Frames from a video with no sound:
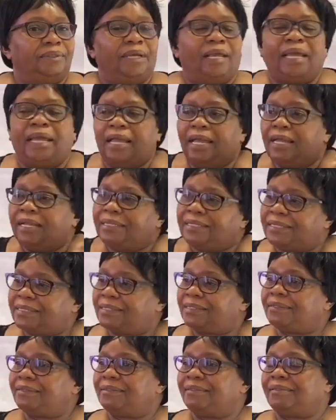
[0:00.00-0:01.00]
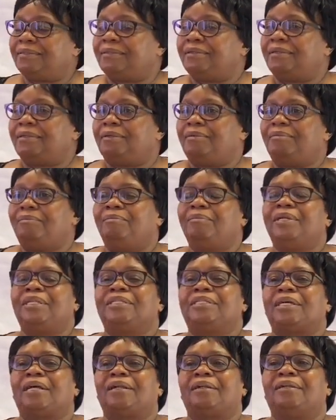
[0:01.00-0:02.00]
and
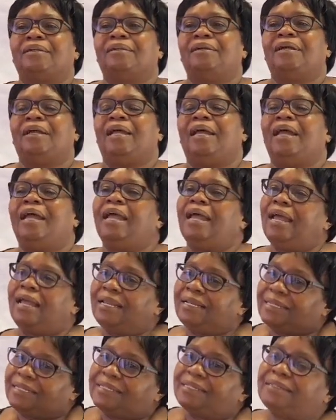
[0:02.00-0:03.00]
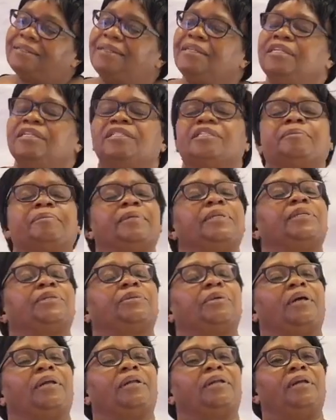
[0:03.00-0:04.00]
mental and
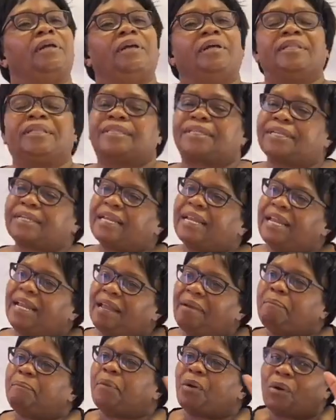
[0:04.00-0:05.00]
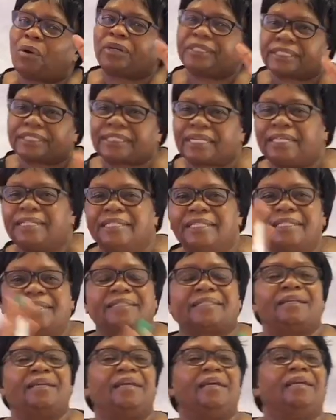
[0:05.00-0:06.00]
spiritual. 3
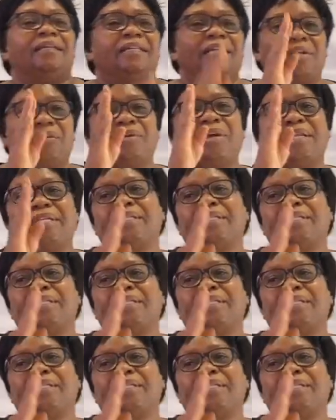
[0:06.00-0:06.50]
portions that we are